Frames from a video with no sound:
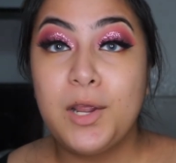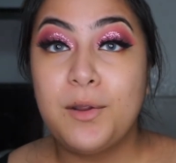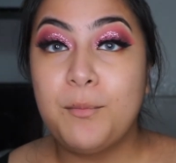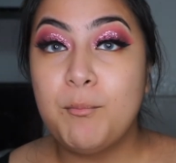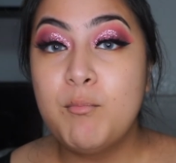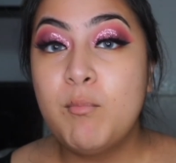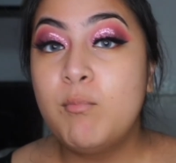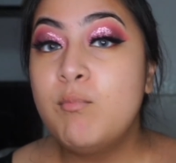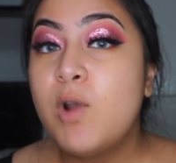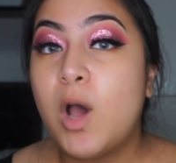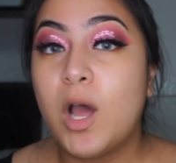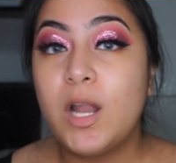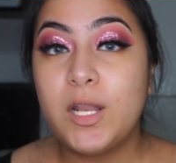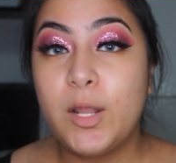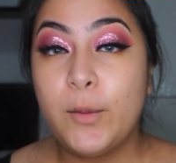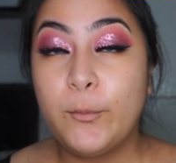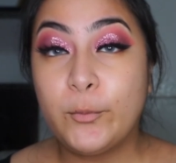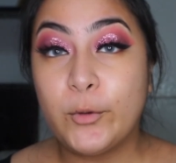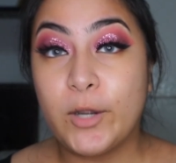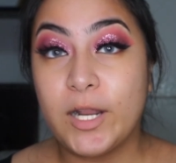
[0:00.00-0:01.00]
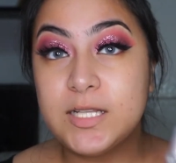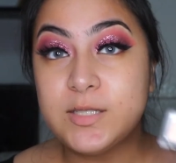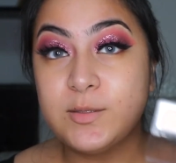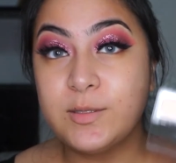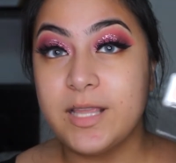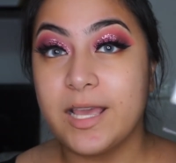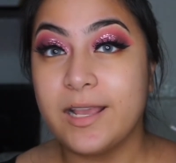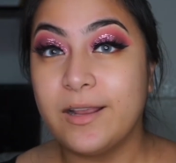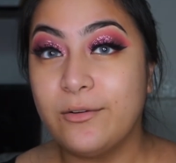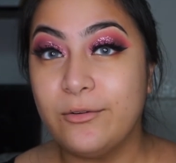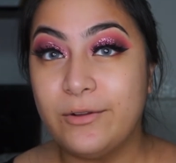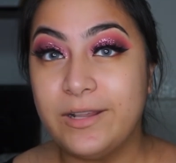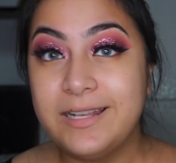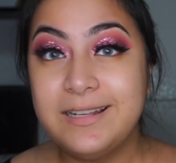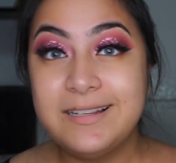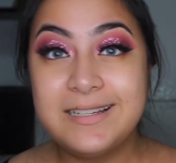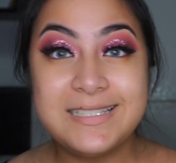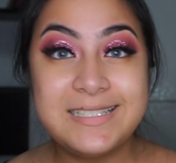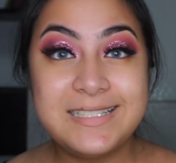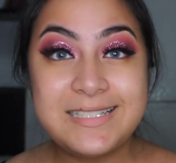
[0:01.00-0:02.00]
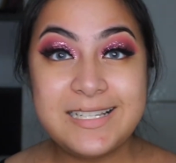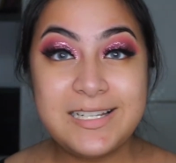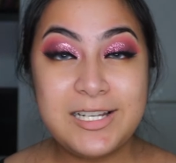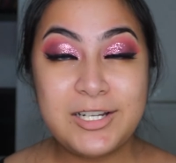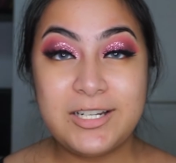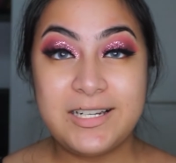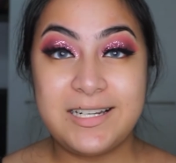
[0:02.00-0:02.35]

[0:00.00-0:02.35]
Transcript: I'm not impressed with that green concealer.